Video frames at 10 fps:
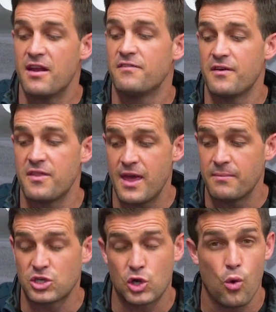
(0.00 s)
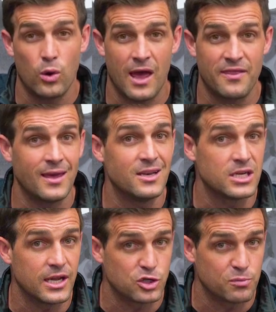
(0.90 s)
and for them to call out their
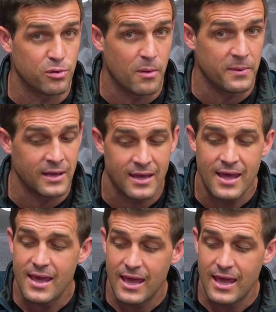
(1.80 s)
intellectual property